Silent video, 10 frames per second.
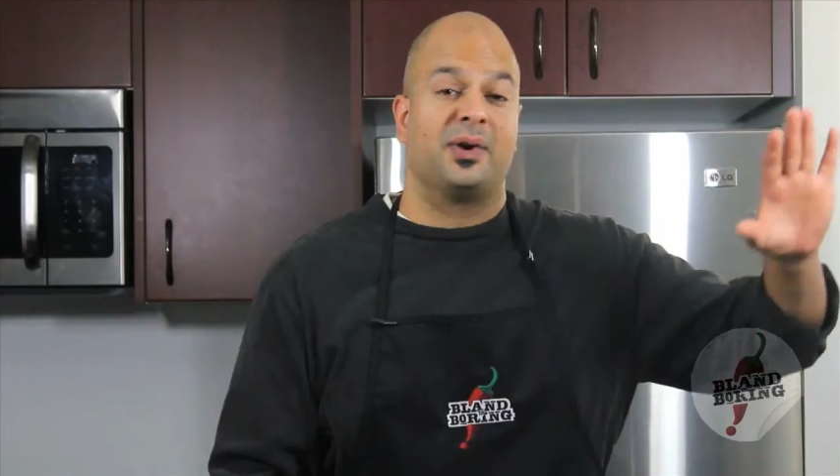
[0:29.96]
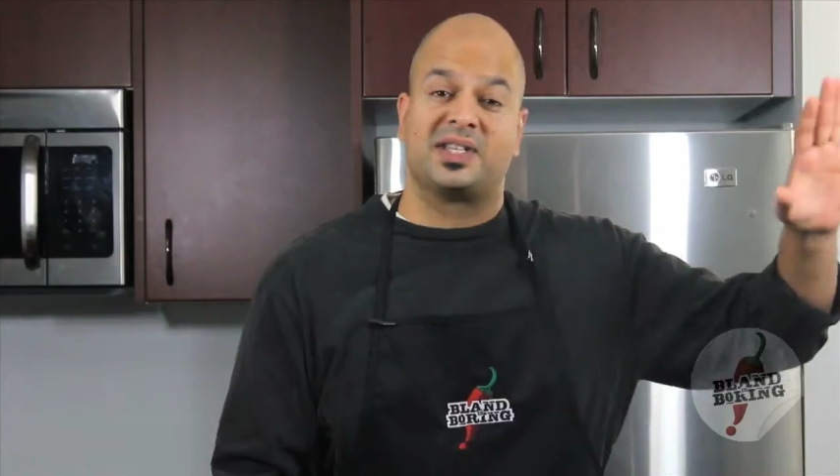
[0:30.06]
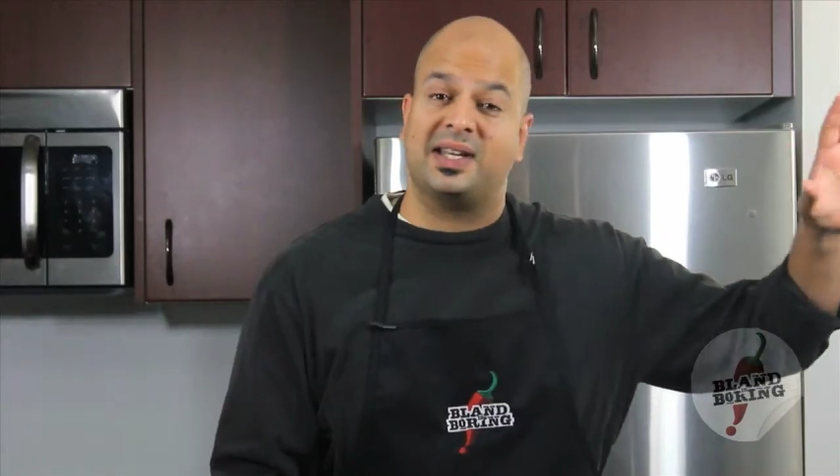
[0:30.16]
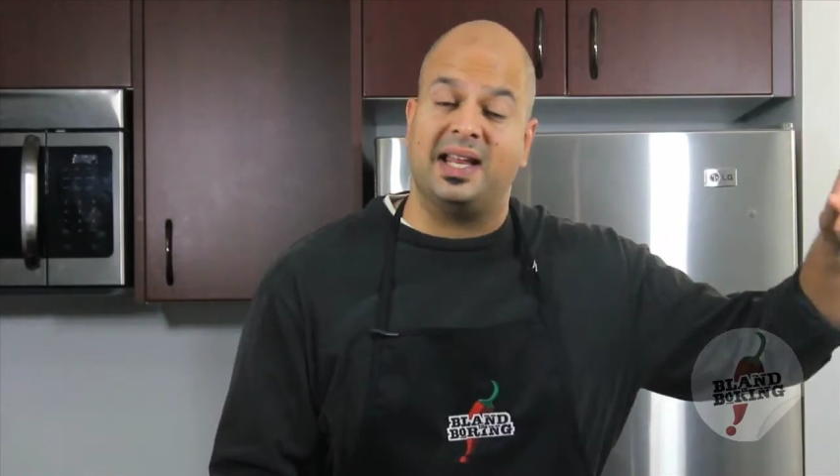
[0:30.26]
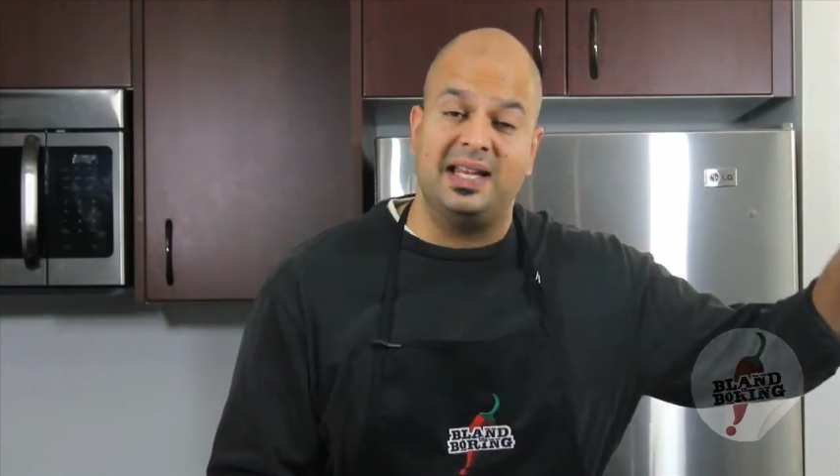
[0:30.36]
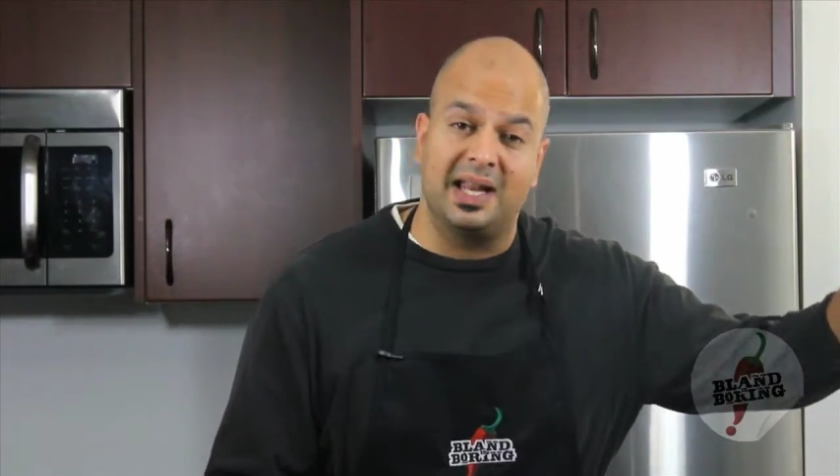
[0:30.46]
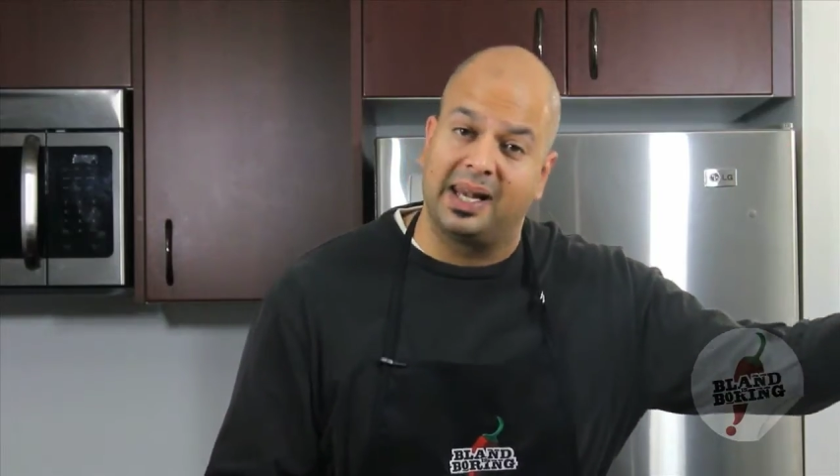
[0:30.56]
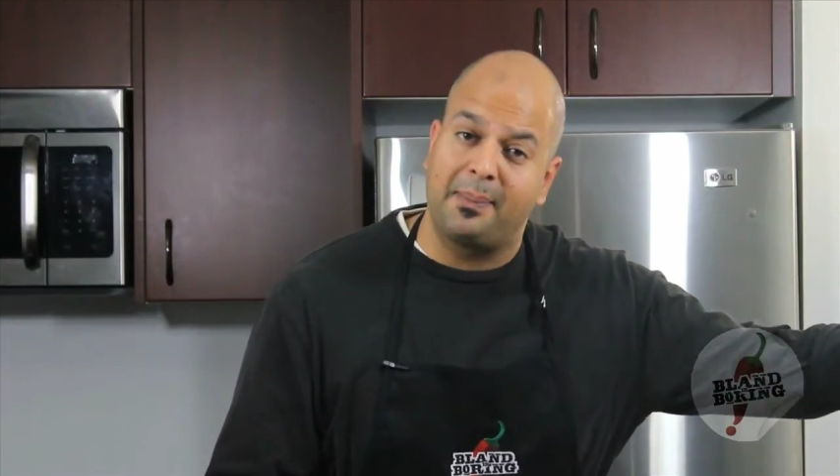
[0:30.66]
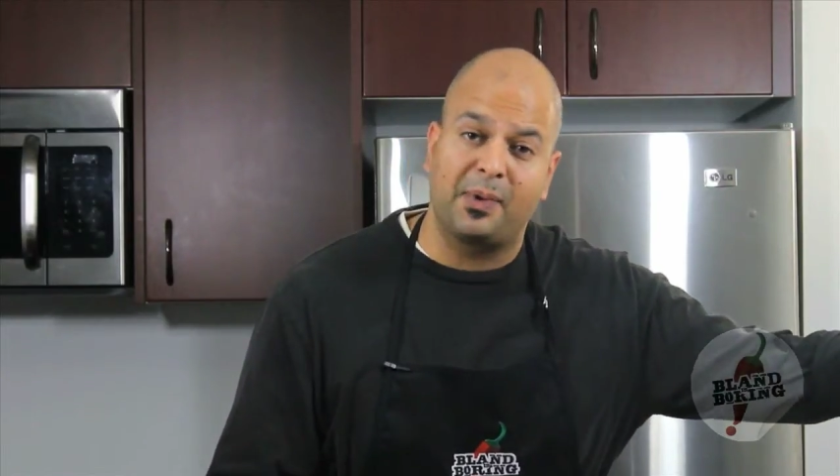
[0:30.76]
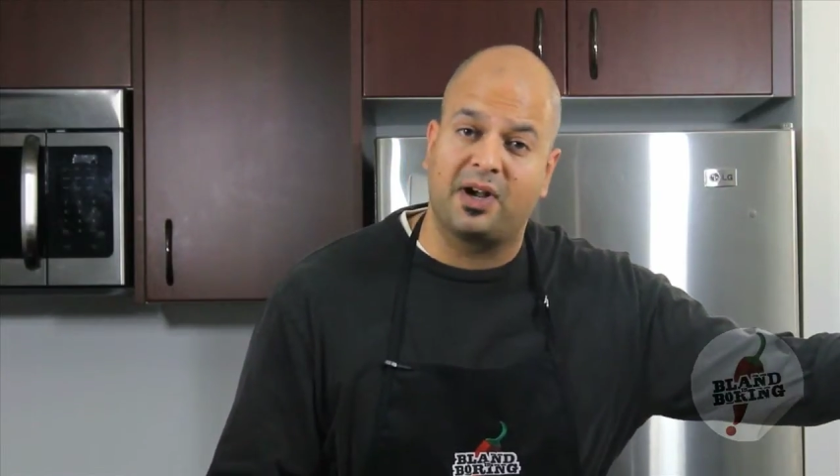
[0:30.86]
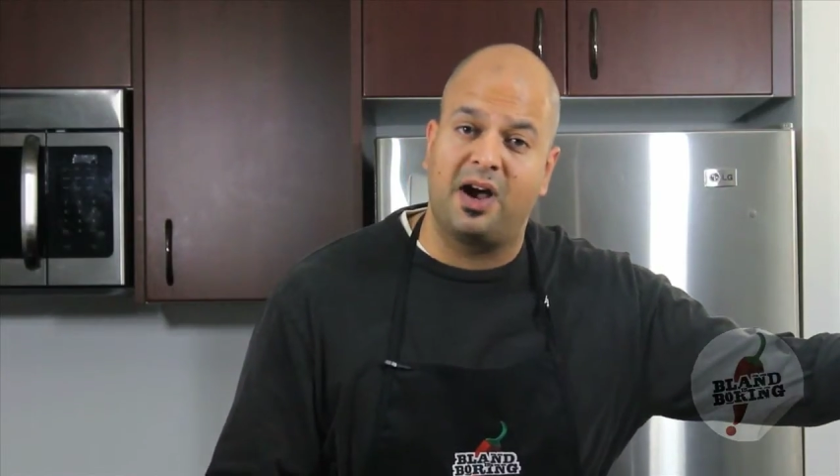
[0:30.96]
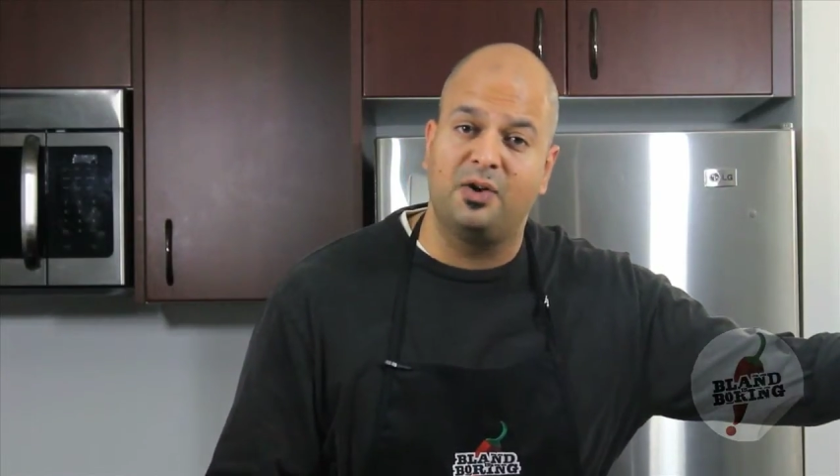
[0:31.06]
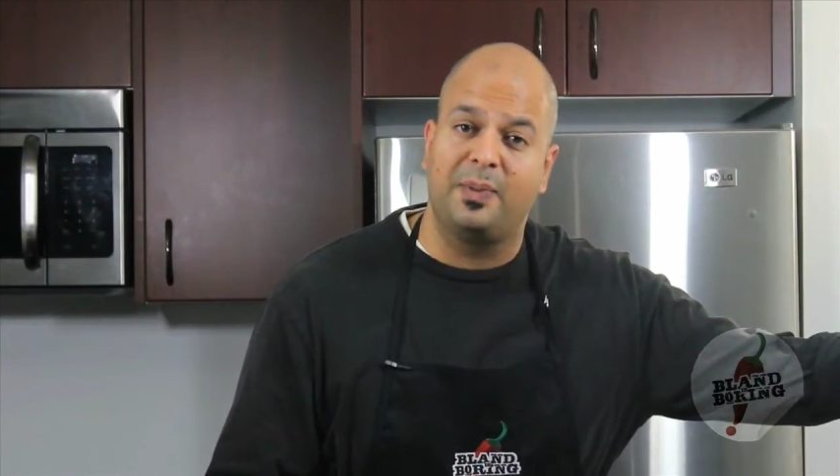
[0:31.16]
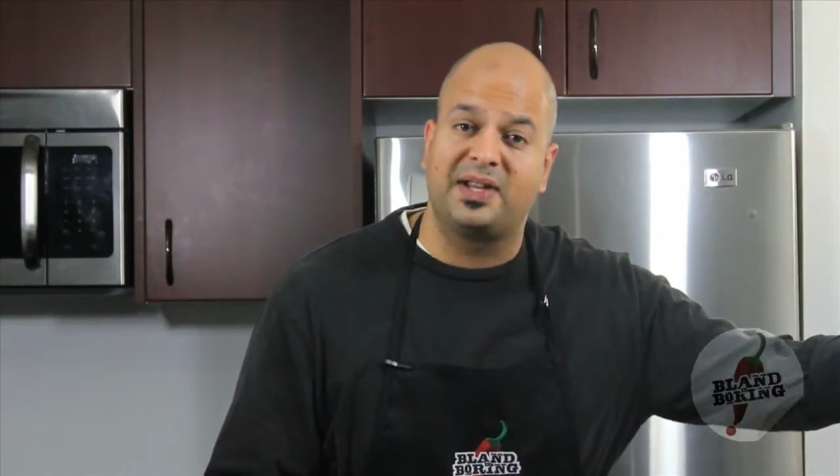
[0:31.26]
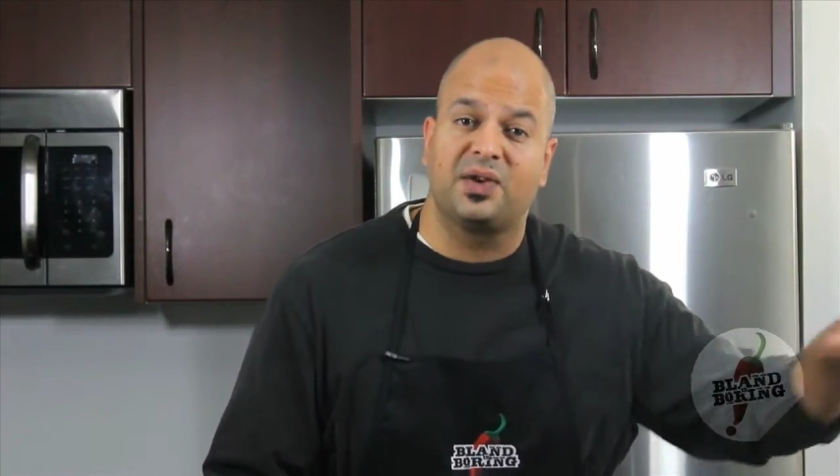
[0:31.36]
it's an Indian leprechaun who
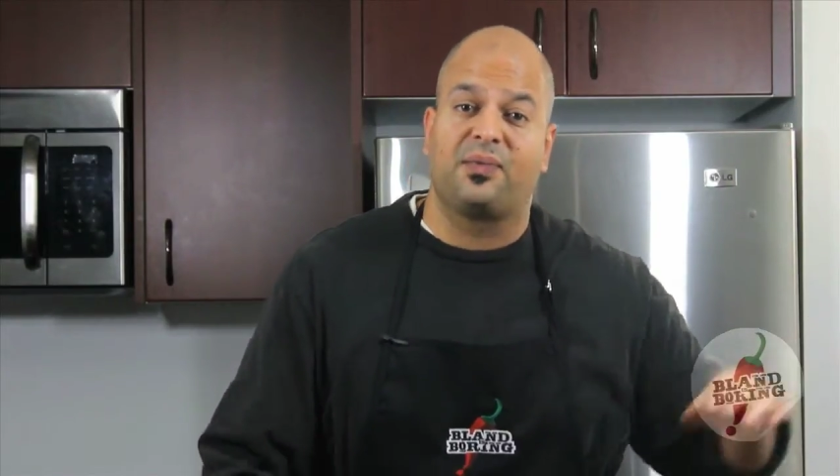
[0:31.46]
makes it